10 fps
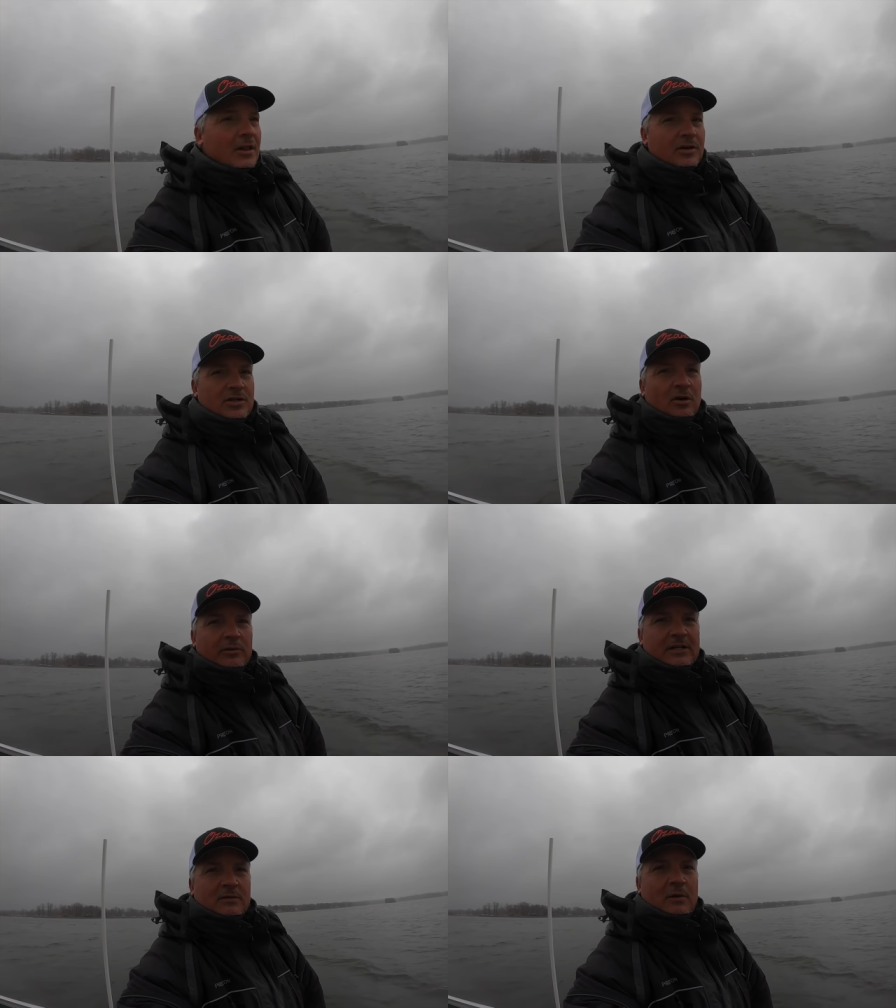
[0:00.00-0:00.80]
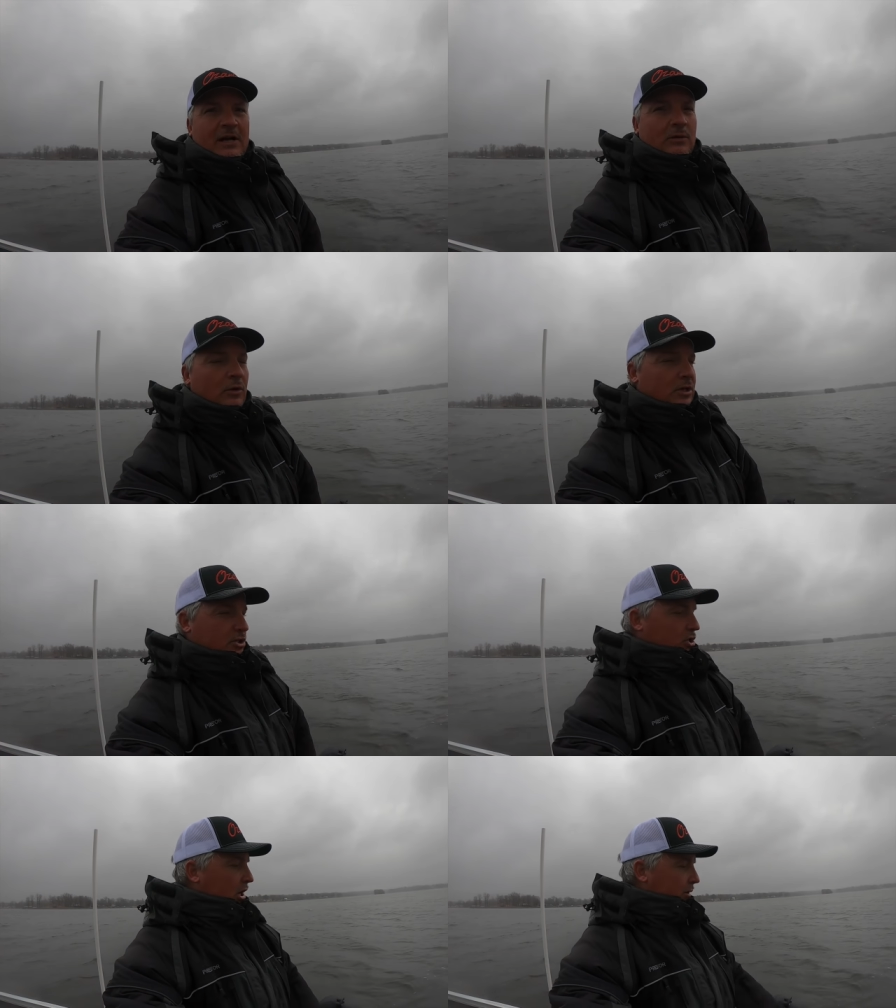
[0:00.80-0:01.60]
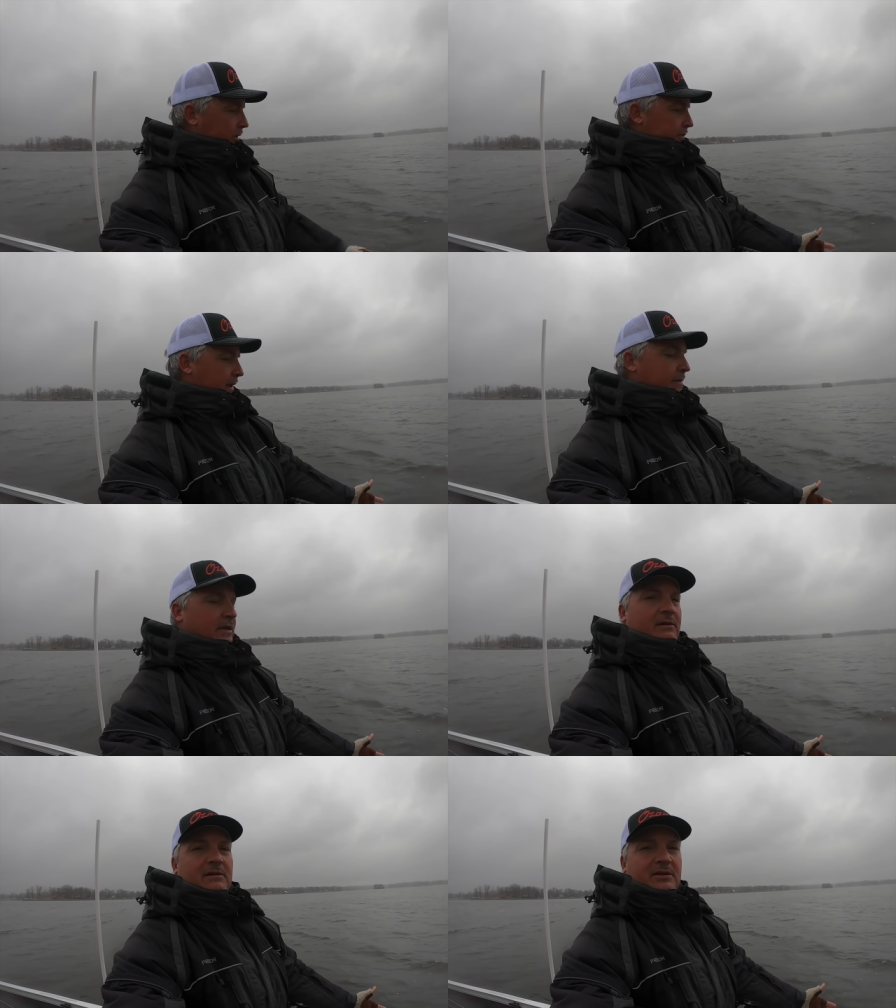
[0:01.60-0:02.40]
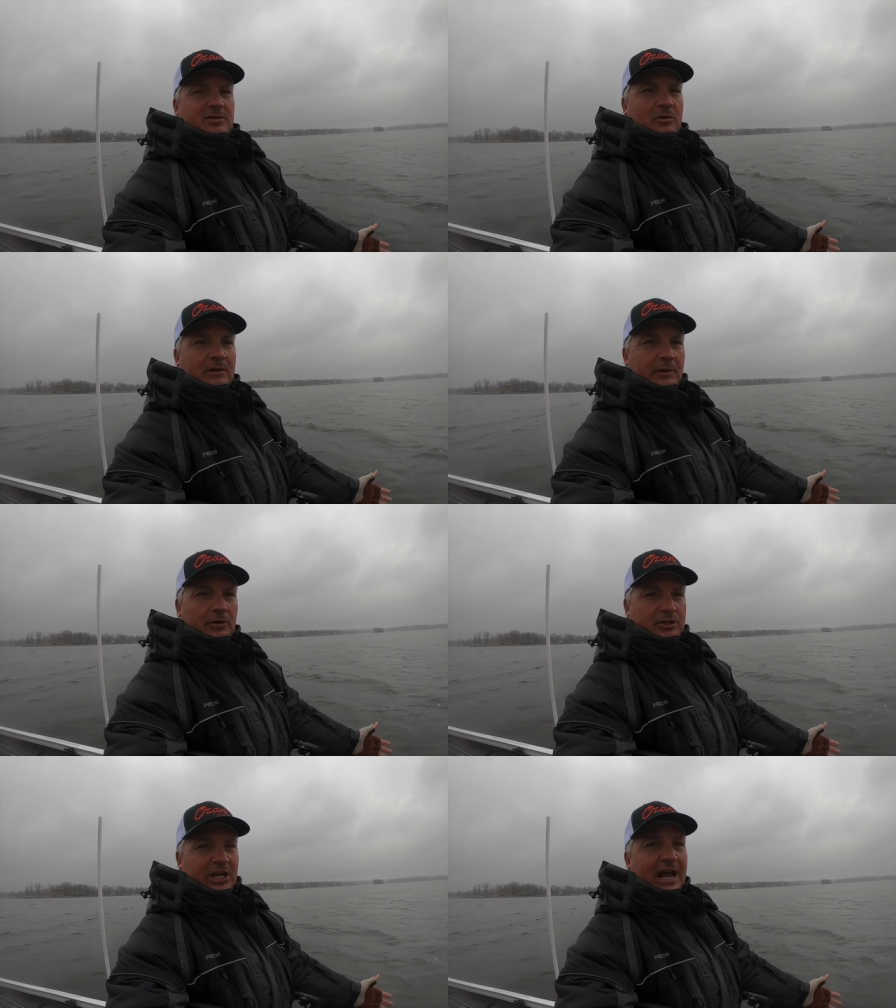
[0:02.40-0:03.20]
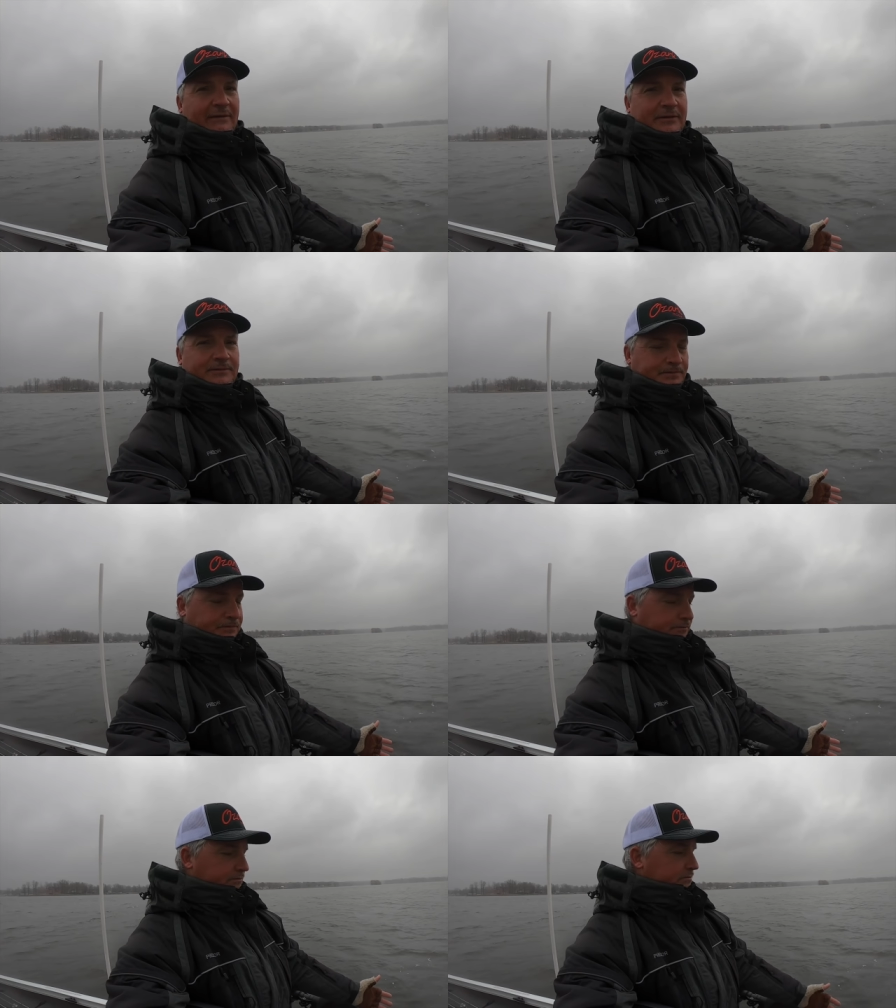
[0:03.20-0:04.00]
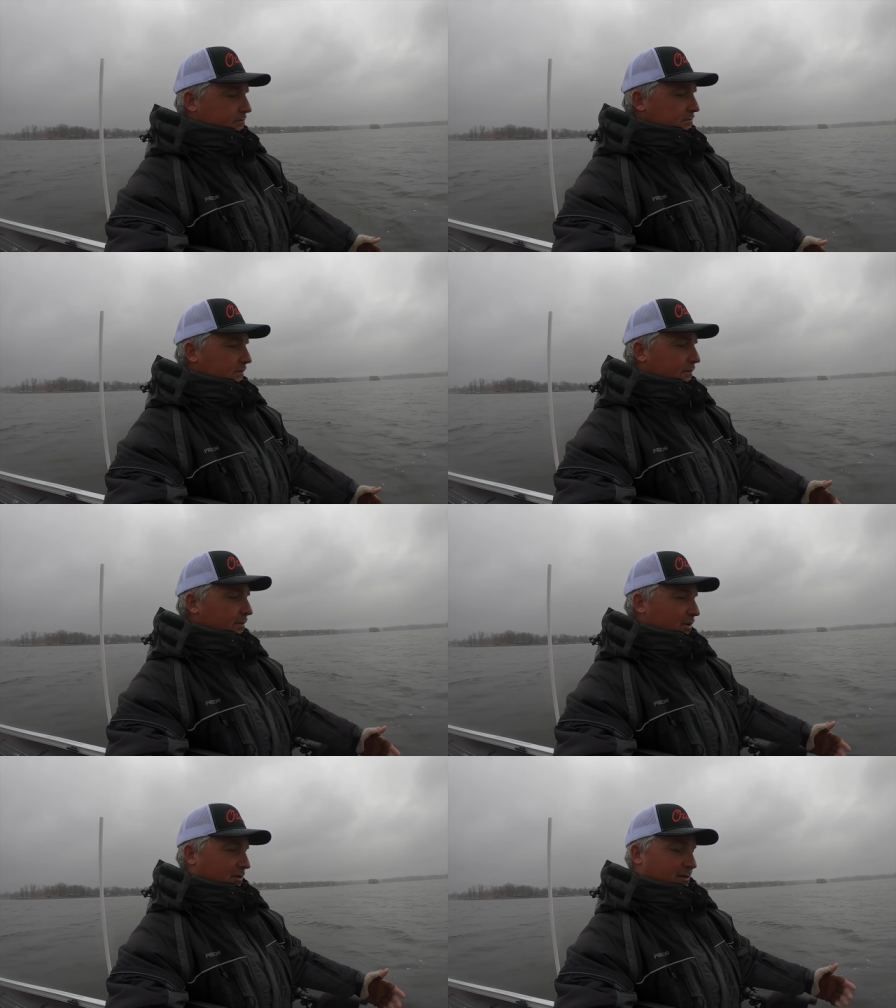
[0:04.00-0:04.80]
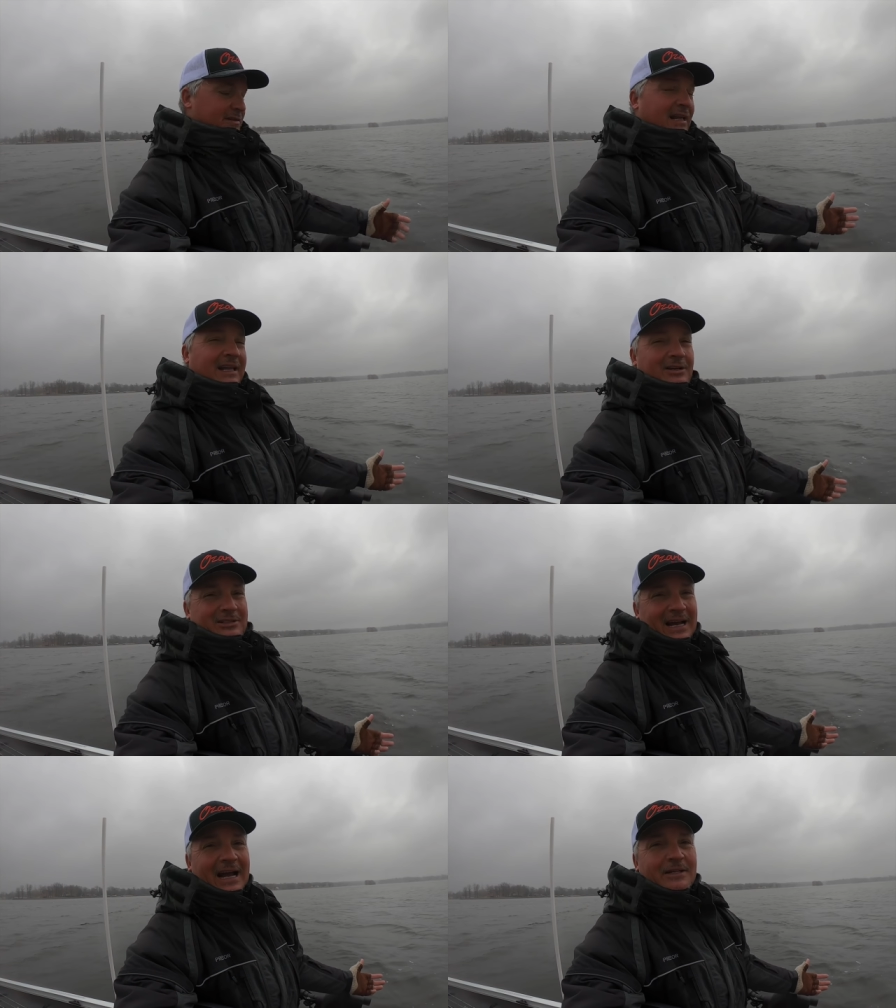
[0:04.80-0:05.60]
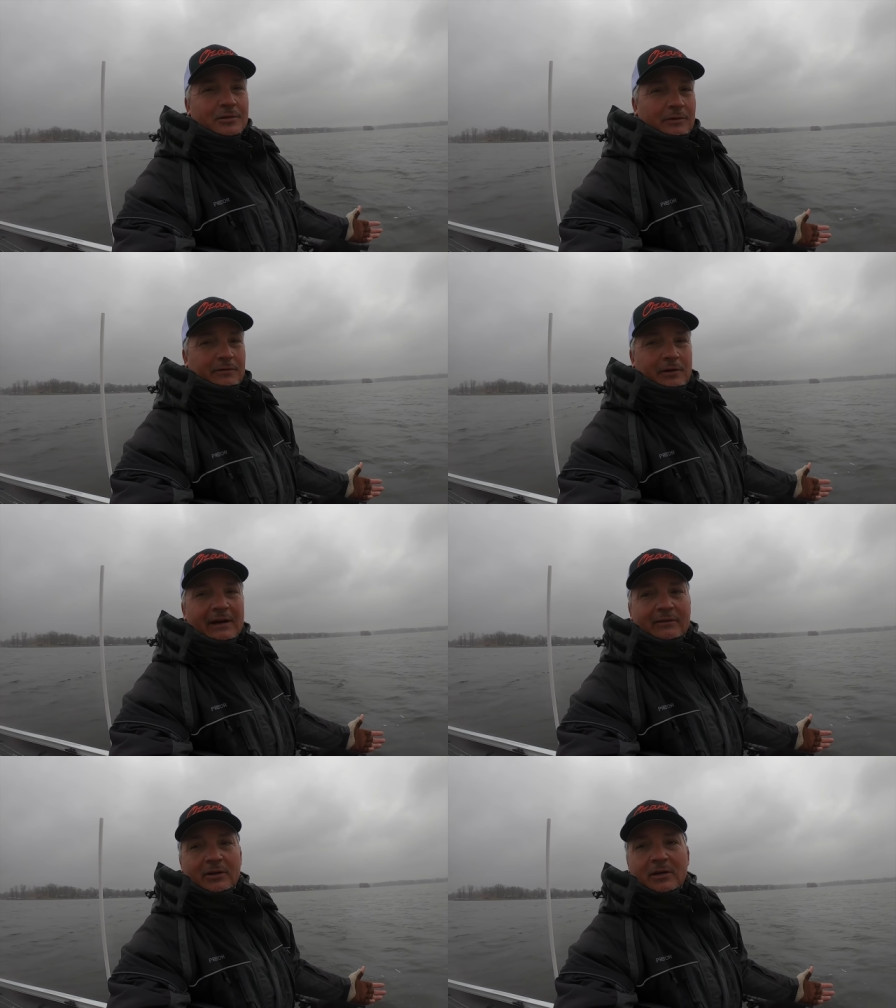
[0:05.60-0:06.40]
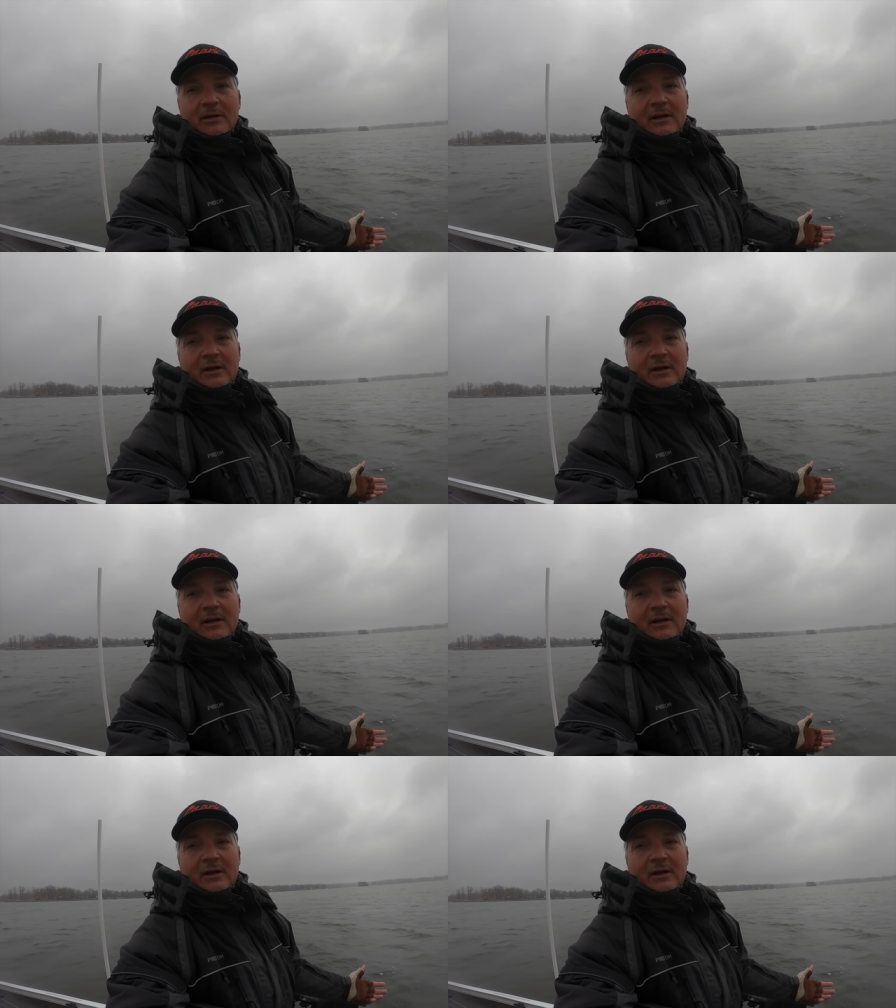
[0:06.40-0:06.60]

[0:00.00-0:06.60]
there's no reason why you wouldn't start with maybe the trolling motor shaft. It's not like you're tied to it forever.